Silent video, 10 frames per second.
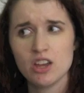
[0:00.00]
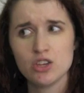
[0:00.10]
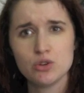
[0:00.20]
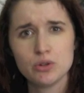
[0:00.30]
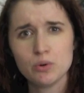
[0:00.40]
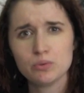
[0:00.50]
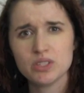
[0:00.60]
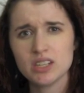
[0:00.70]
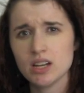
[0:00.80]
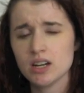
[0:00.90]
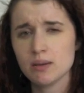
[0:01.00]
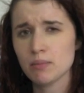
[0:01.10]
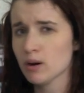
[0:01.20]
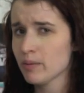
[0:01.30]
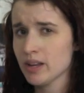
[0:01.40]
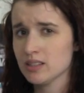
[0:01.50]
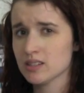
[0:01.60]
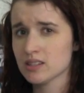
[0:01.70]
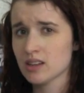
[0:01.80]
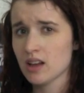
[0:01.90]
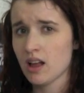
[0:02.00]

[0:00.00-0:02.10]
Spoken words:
you don't see any mermaids